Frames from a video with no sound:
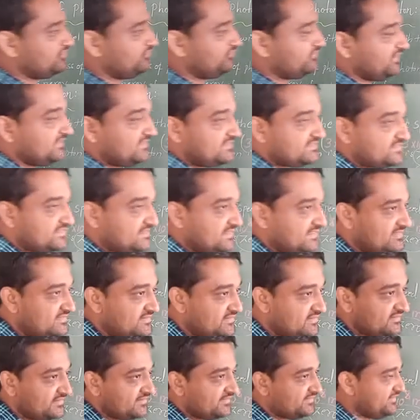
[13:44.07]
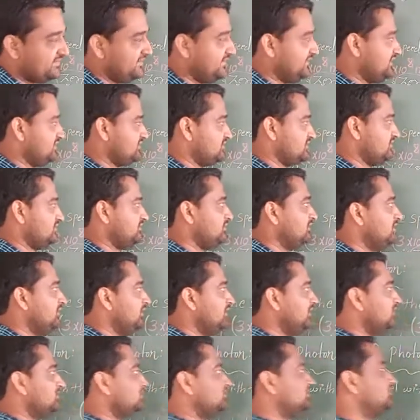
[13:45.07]
of incident radiation.
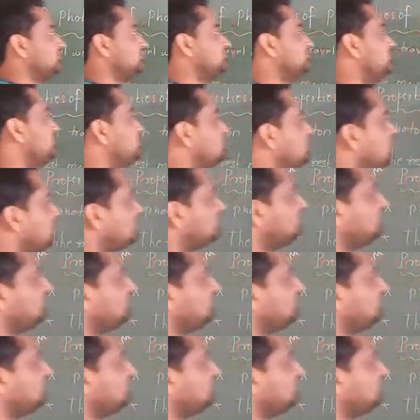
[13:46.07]
So these are